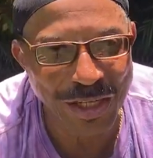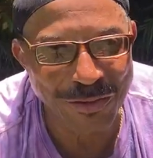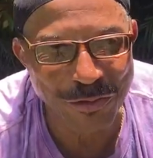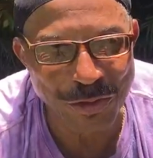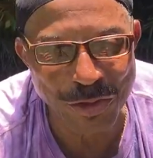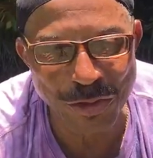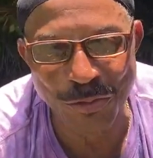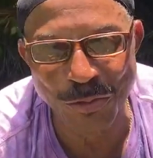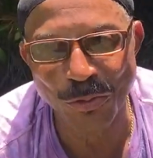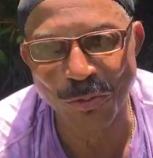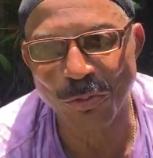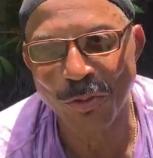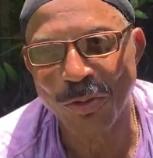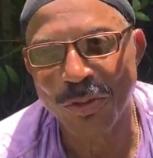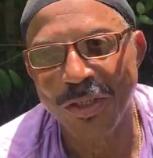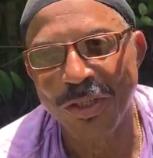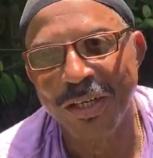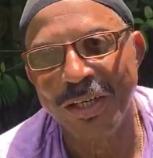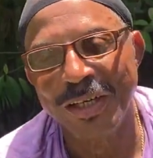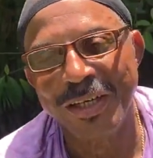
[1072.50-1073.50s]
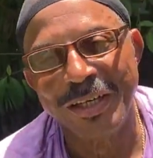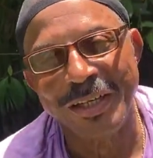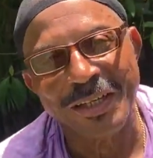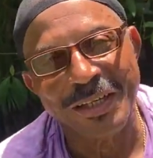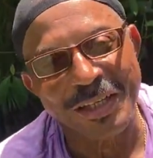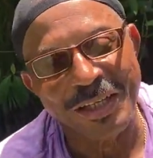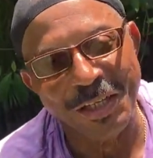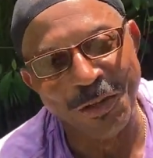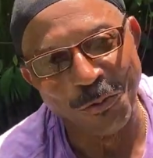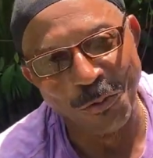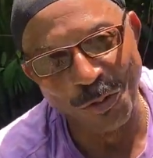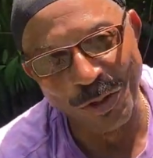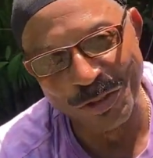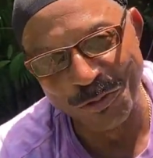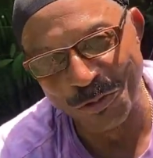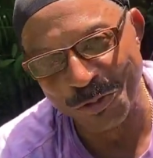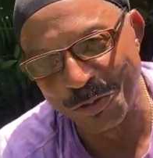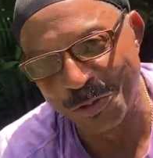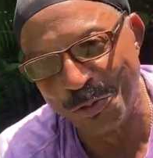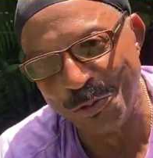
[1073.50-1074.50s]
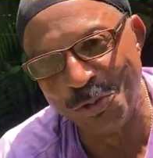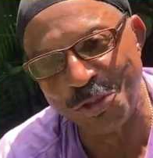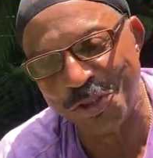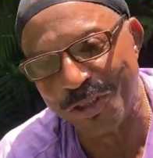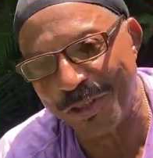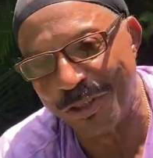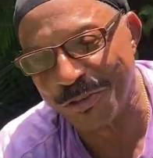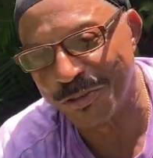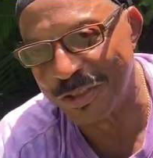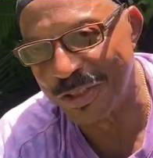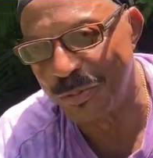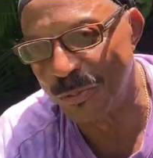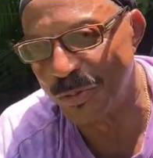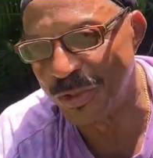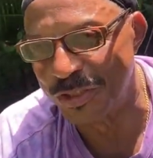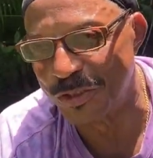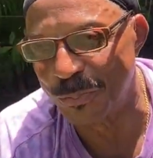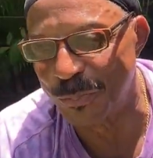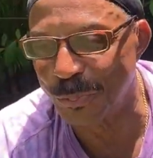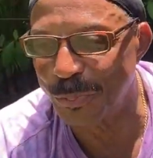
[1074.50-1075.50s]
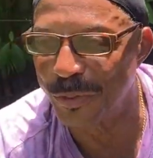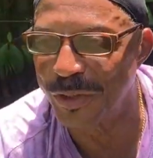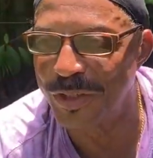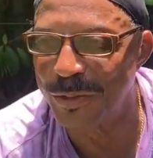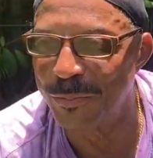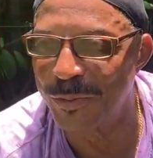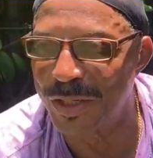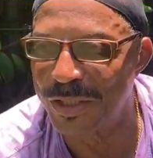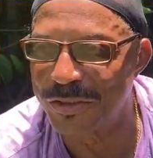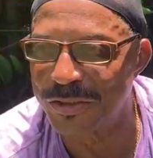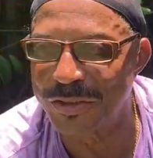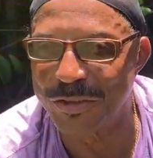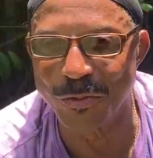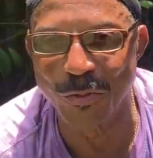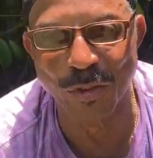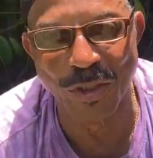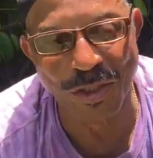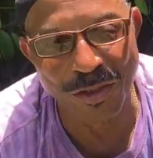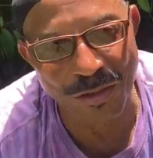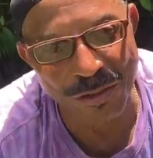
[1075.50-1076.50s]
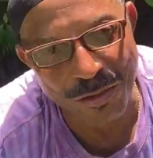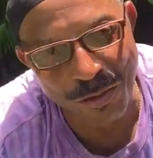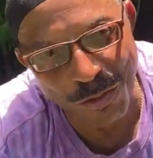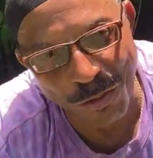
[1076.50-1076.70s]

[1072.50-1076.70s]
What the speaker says: Avenue, it runs through Charleston, was pretty much where